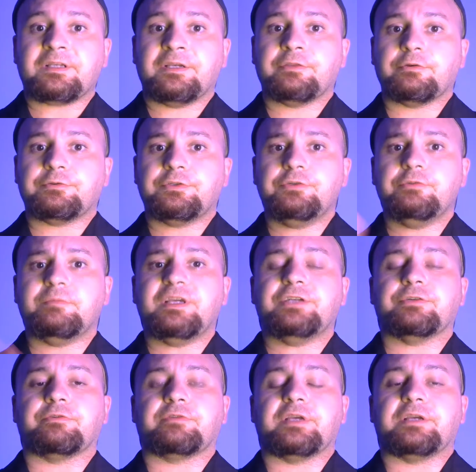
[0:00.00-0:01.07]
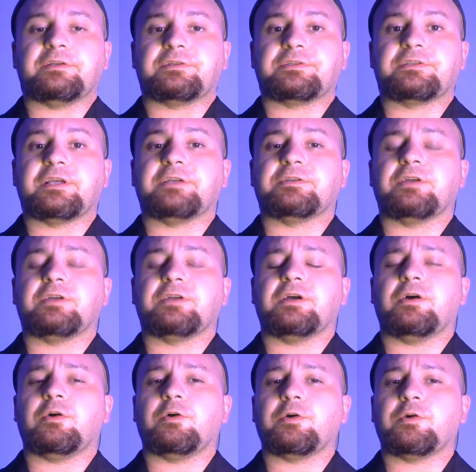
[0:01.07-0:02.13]
And there are two major things that
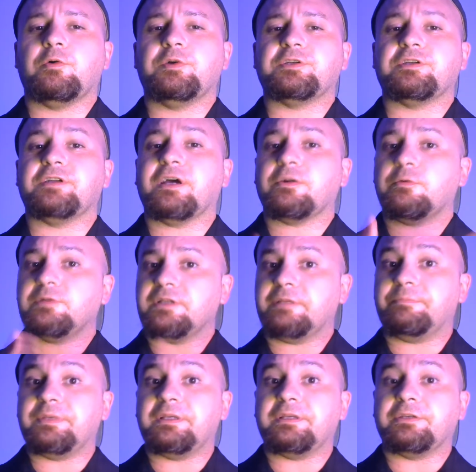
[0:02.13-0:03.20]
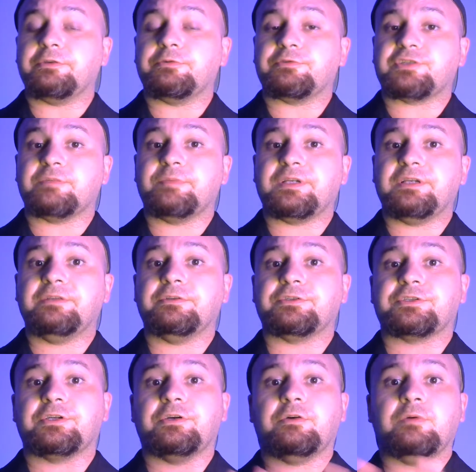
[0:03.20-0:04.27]
are going to not only be used to begin the
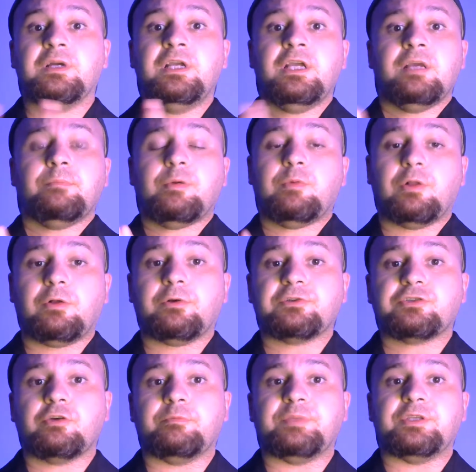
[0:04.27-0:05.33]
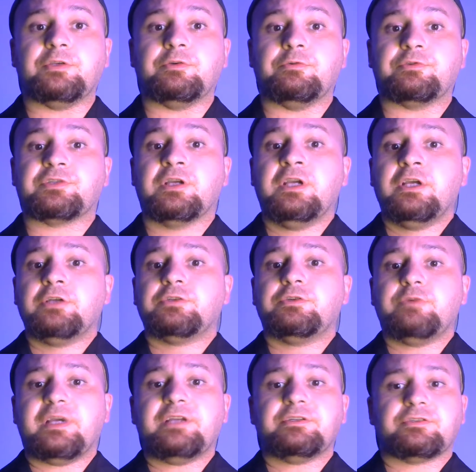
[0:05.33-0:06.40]
show, but will also be used to
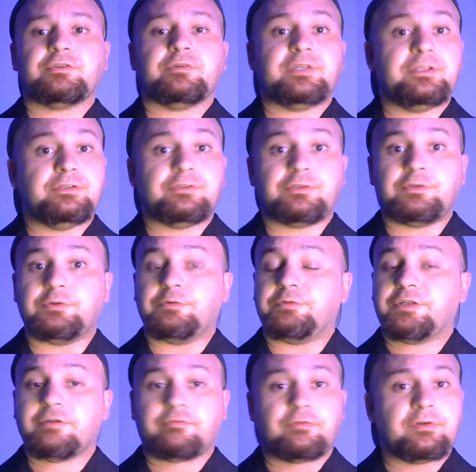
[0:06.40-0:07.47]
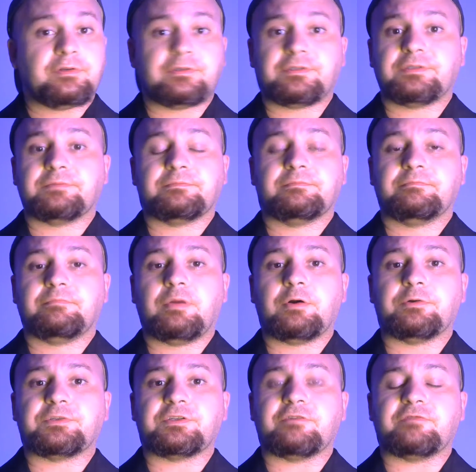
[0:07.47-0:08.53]
enter into different
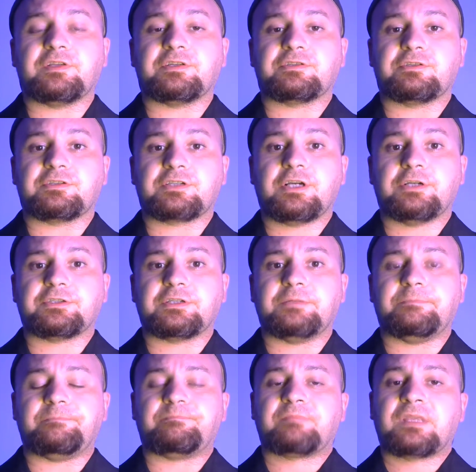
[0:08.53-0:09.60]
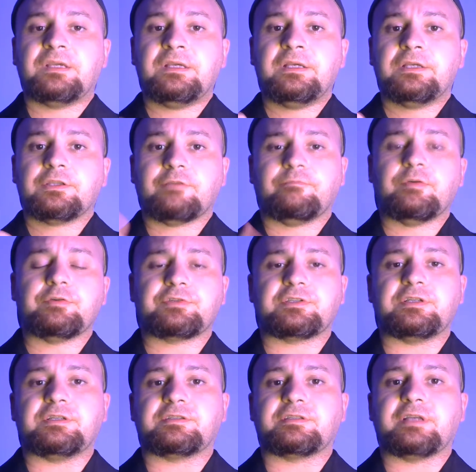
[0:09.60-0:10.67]
parts of this discussion. The first
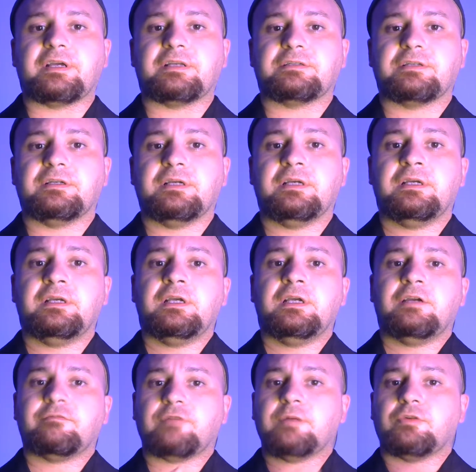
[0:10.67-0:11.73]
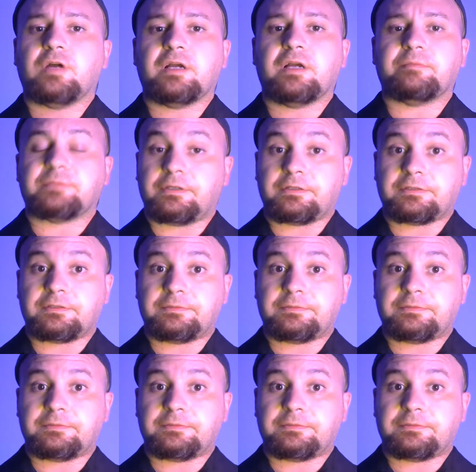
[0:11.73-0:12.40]
is that, from Crime Talk,